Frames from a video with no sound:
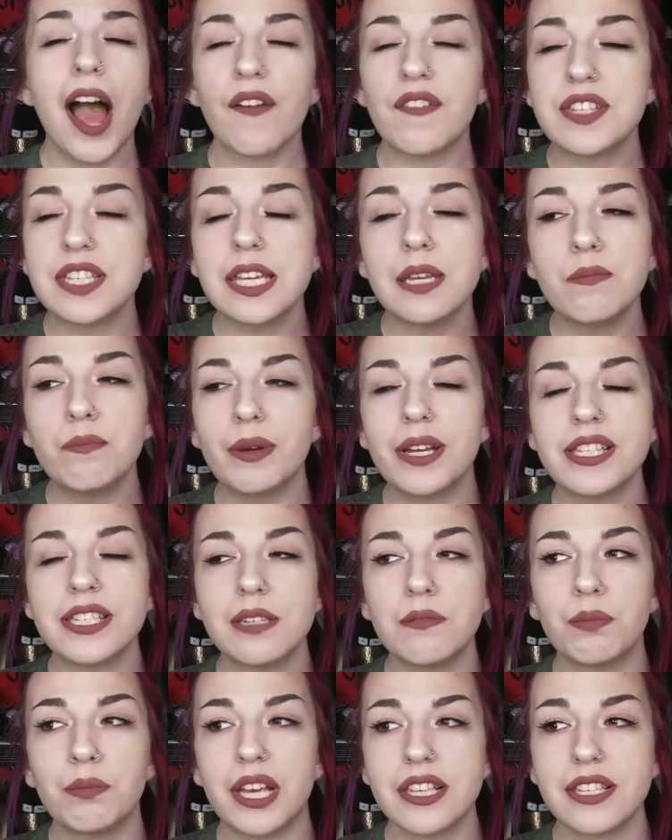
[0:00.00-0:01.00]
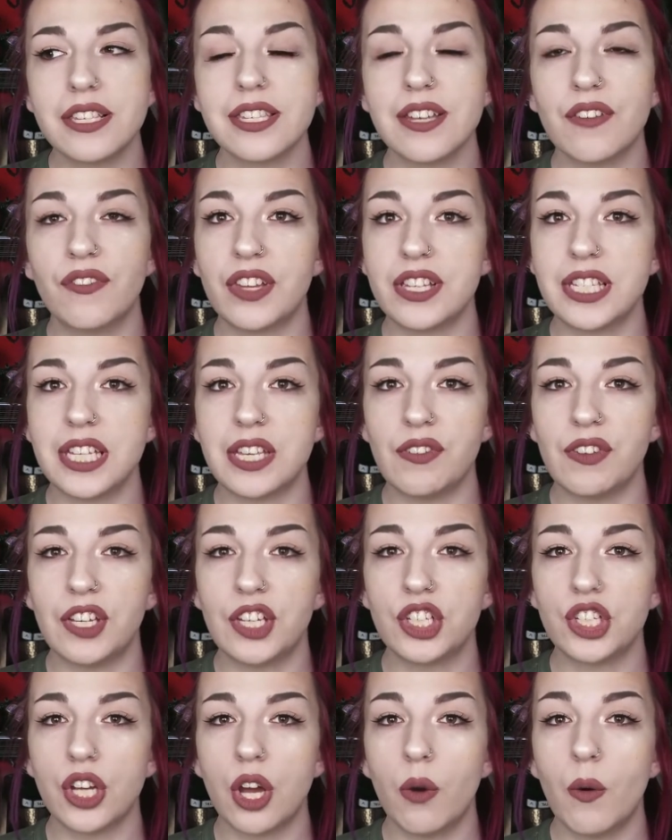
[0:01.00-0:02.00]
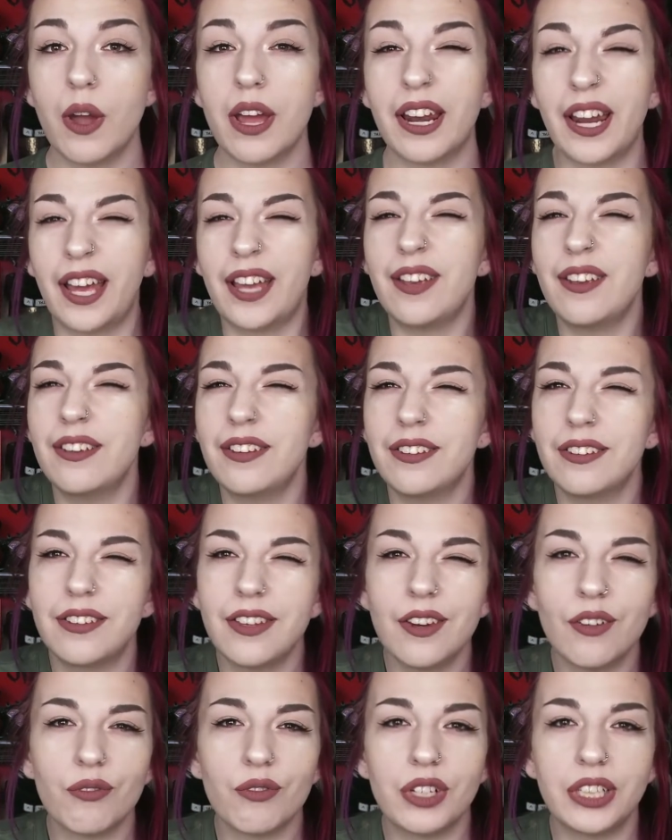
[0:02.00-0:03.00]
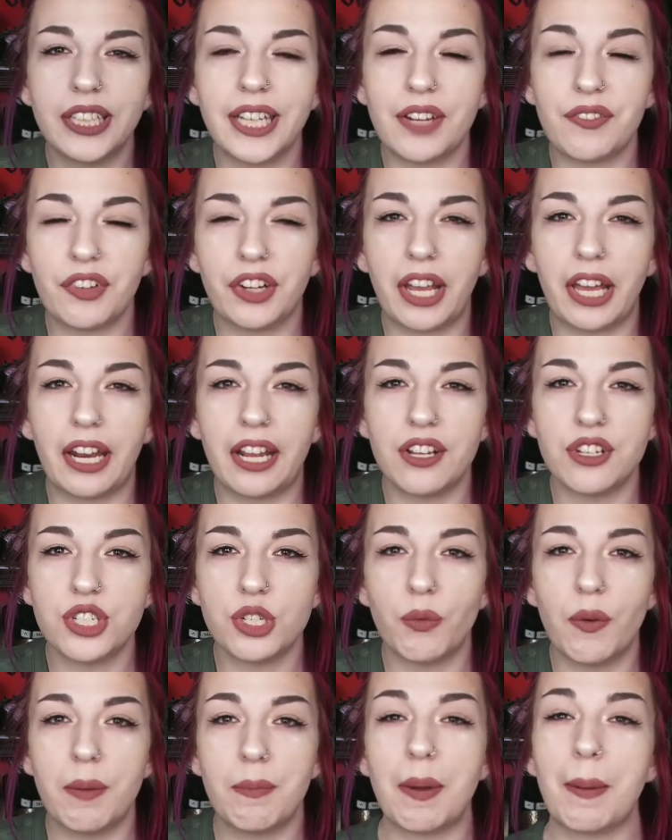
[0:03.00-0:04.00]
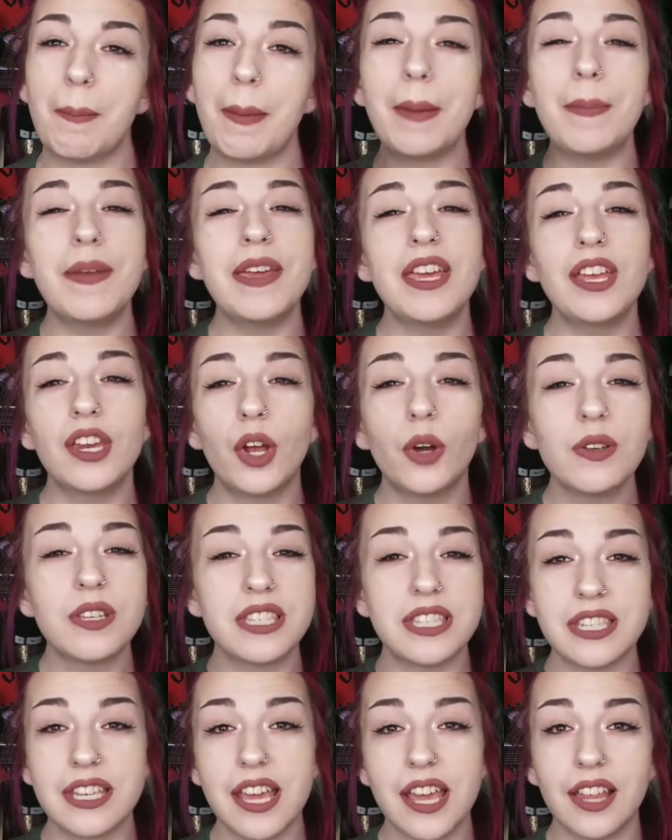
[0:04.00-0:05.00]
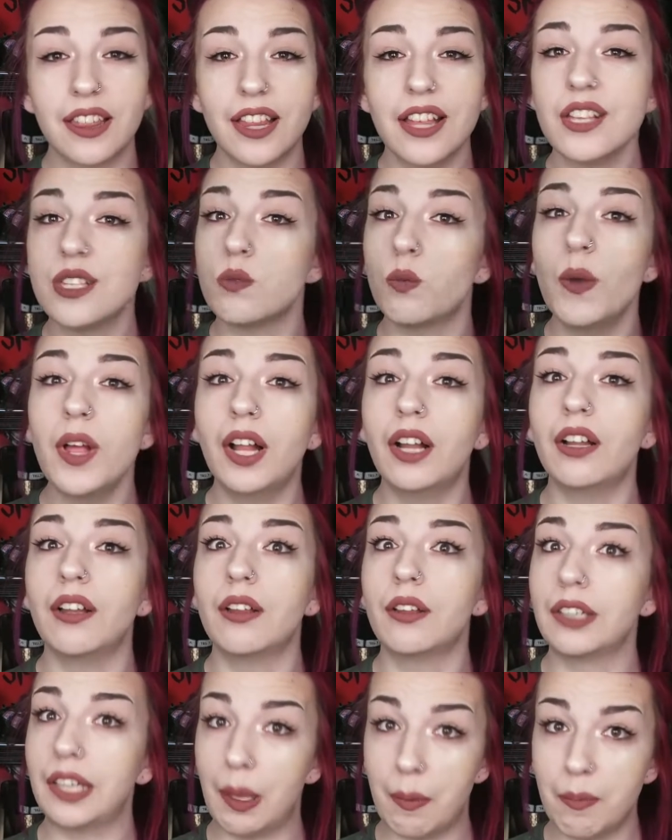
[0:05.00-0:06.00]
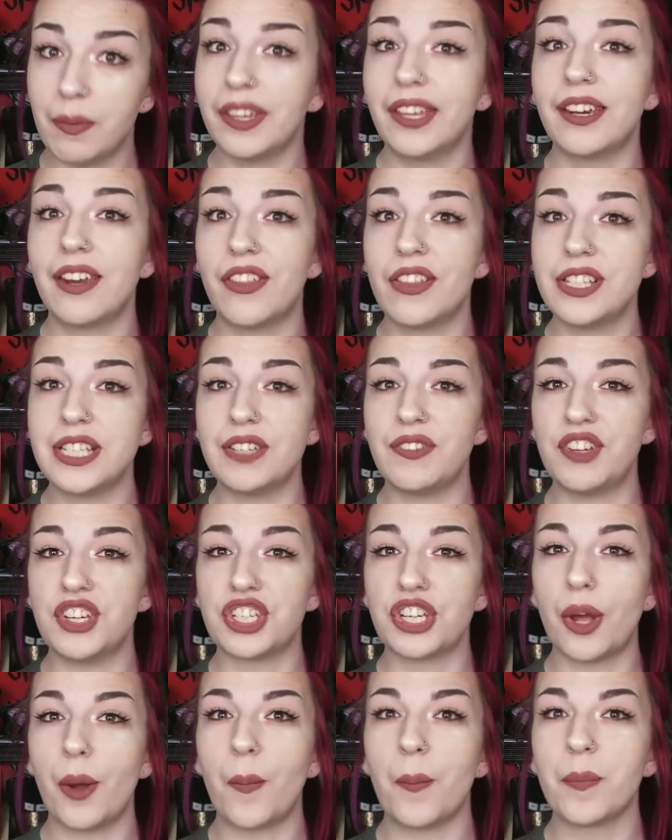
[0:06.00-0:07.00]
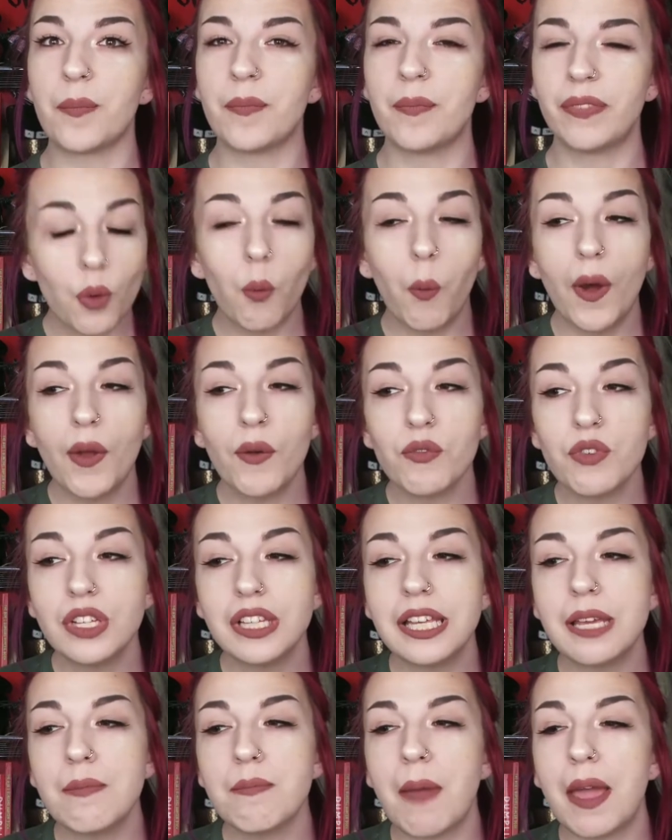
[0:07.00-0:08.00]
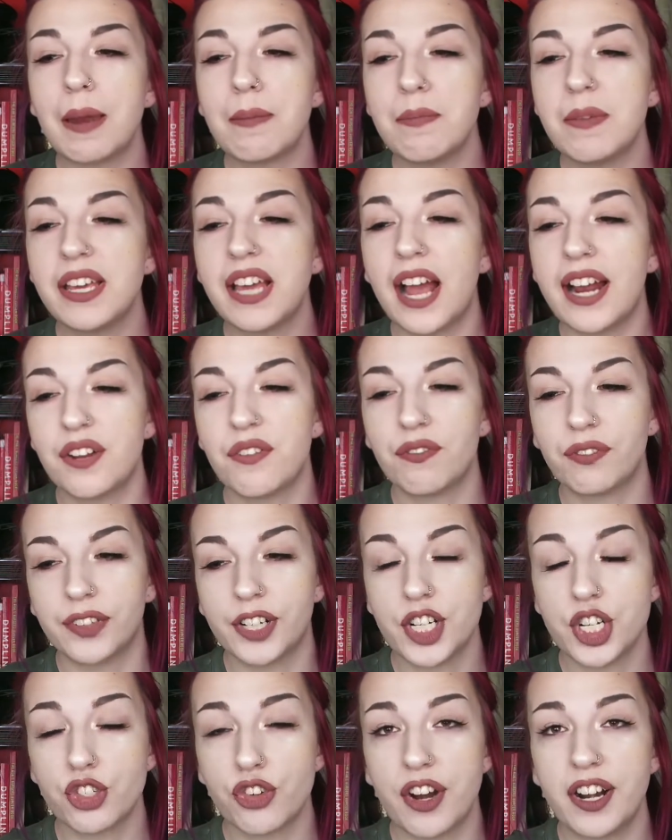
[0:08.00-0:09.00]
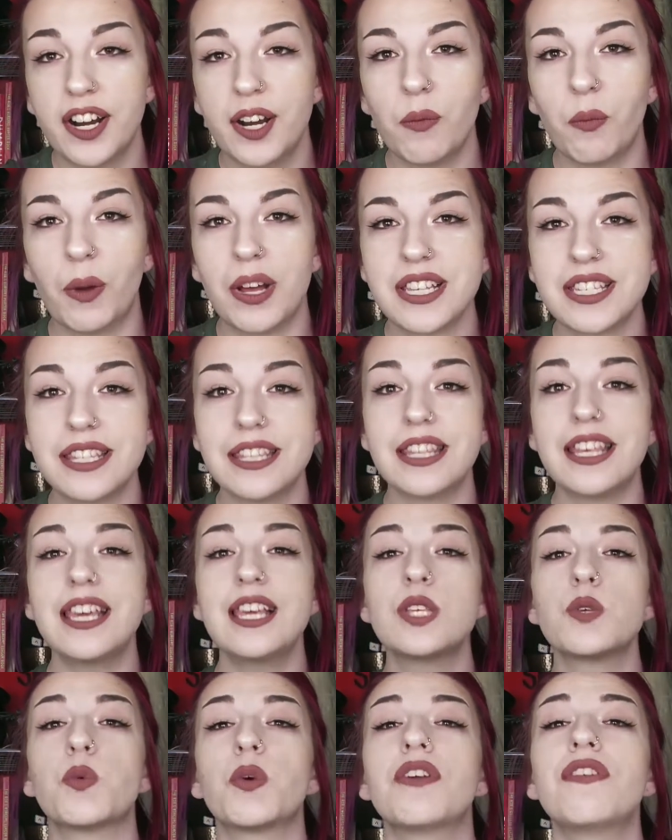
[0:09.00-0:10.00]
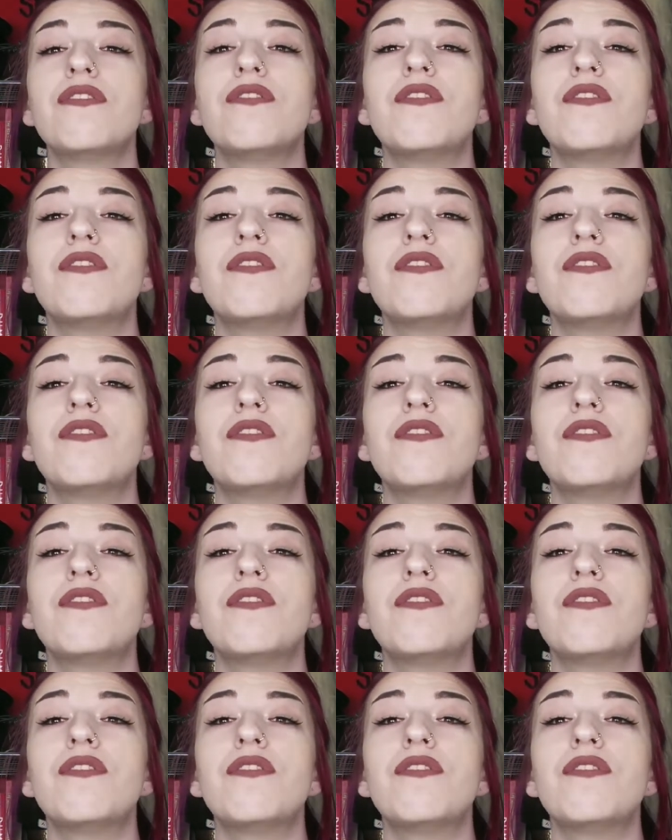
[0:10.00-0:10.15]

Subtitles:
I've seen bits and pieces of the TV show, and I didn't really ever get into it, but maybe, you know, seeing this will get me into the TV show. So what really made me kind of frustrated was these were